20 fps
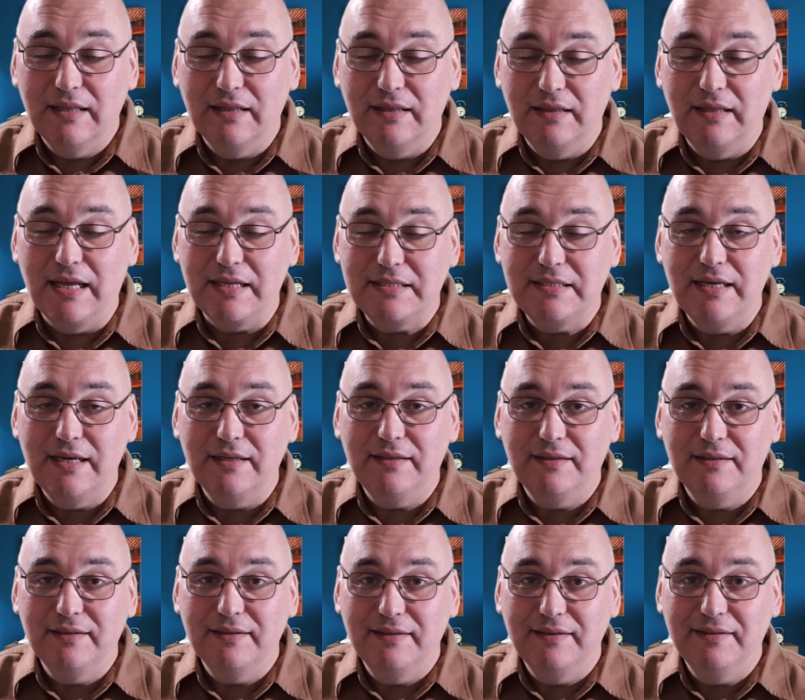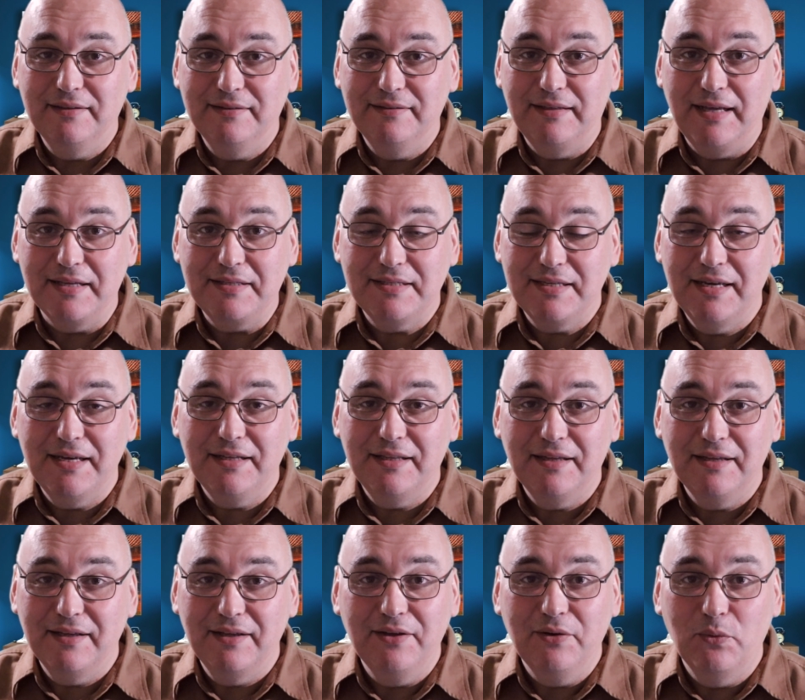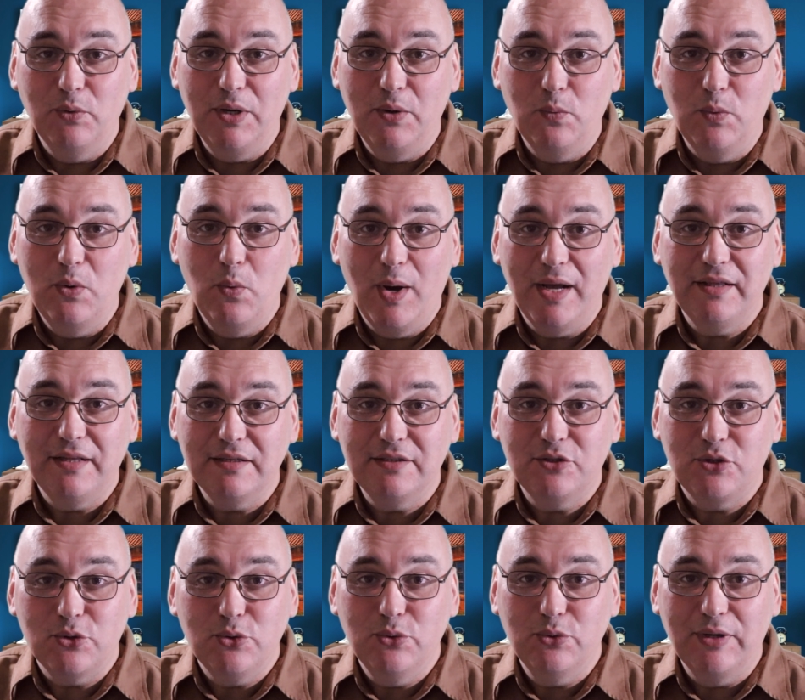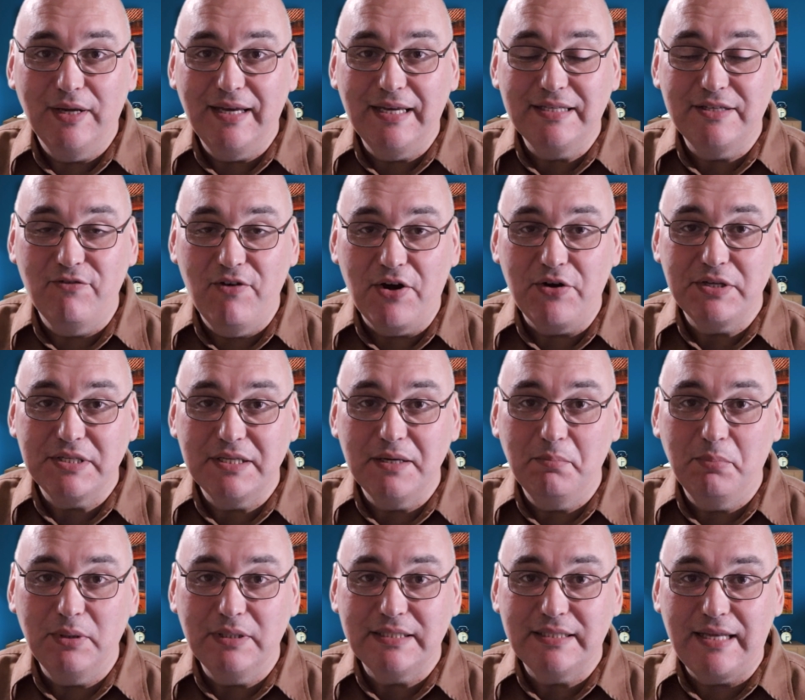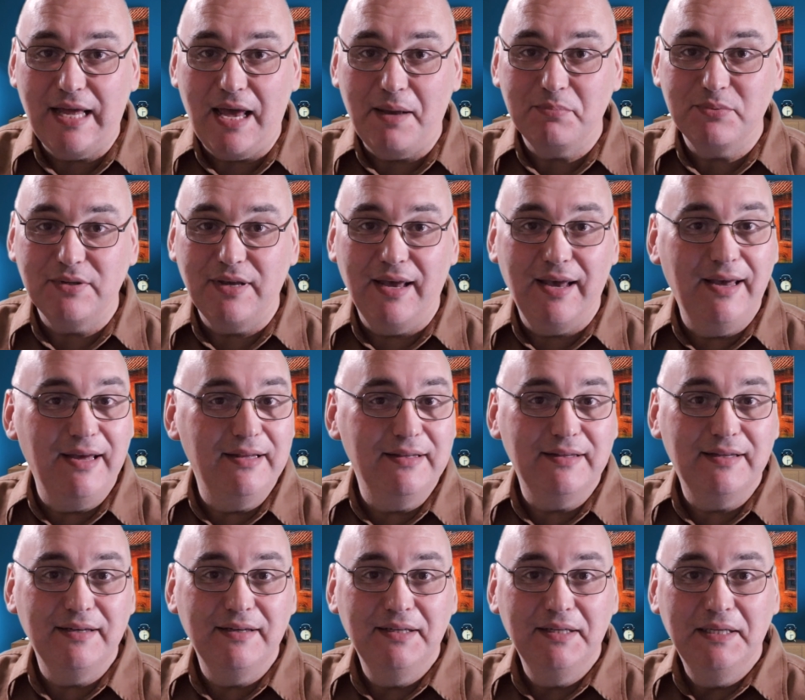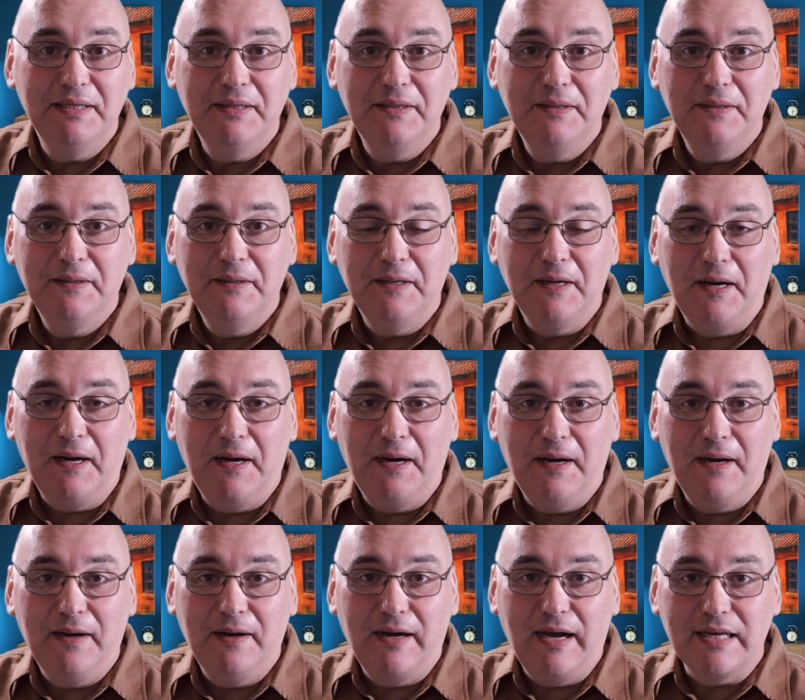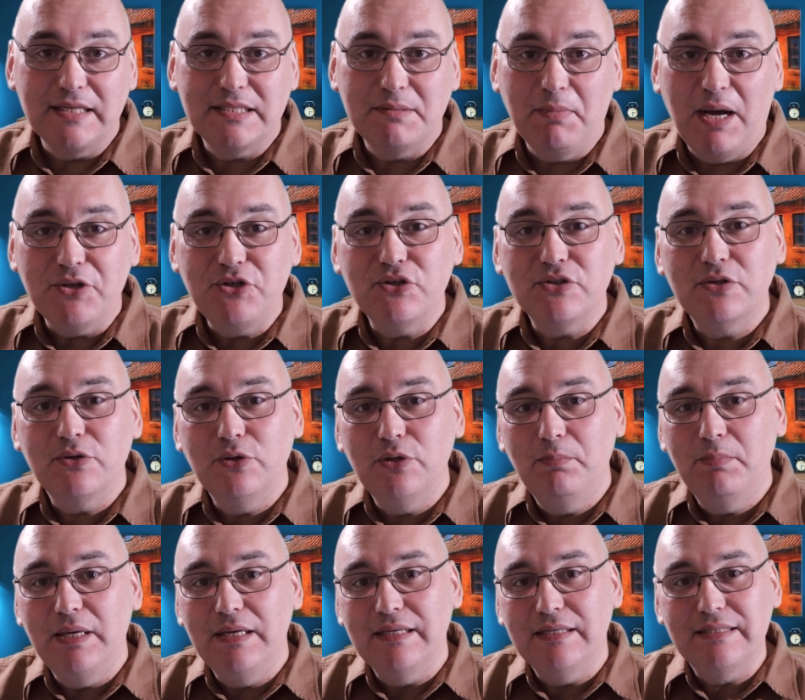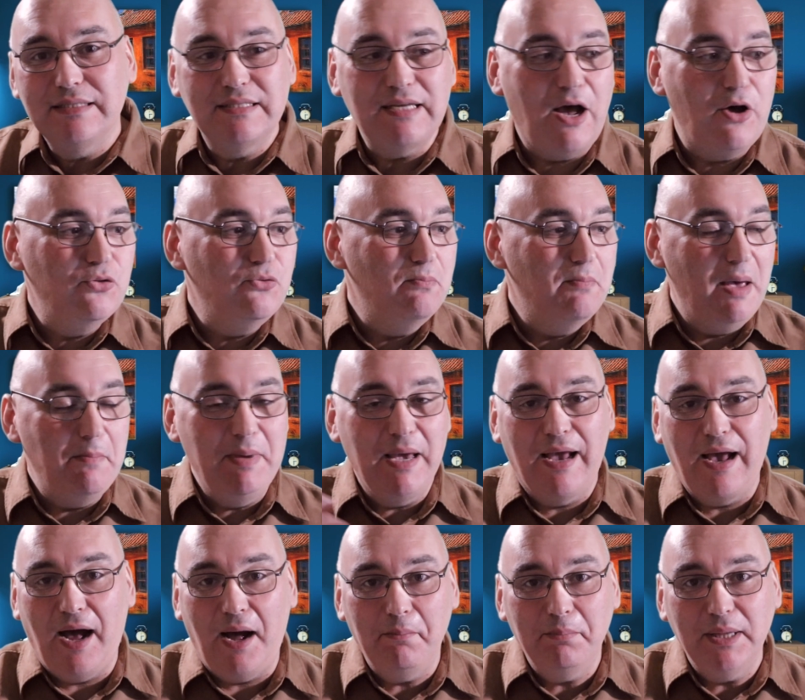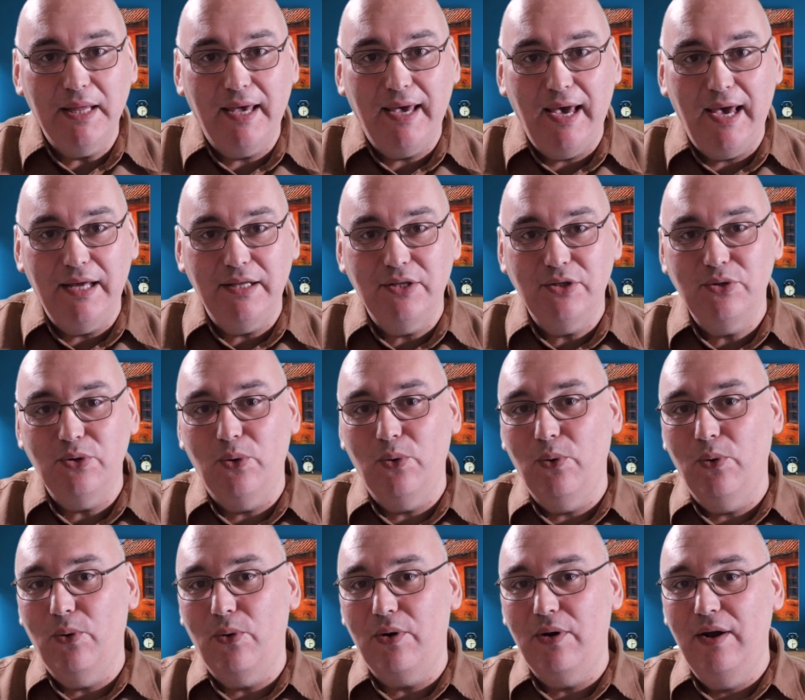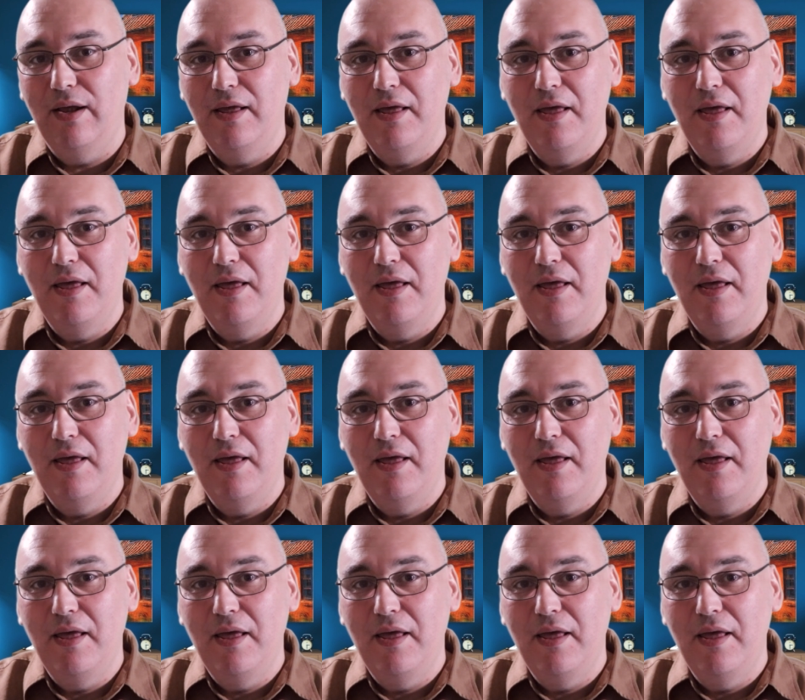that's it. We went it through. It's very simple steps, and as much as could be sound maybe complicated or